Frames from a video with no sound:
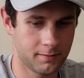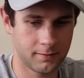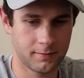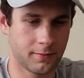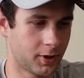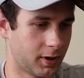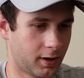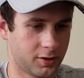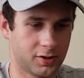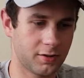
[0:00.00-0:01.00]
but I'll
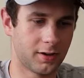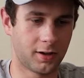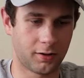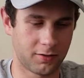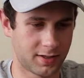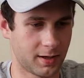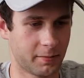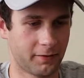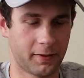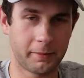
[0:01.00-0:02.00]
show you a close-up of
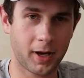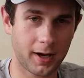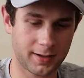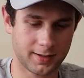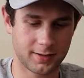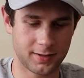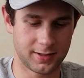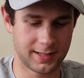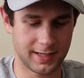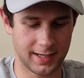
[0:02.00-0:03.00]
the box so you can
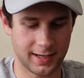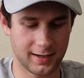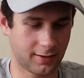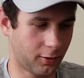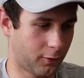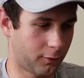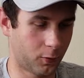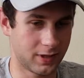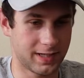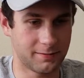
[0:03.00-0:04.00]
see all
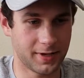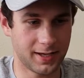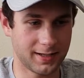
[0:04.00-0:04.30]
14 pins,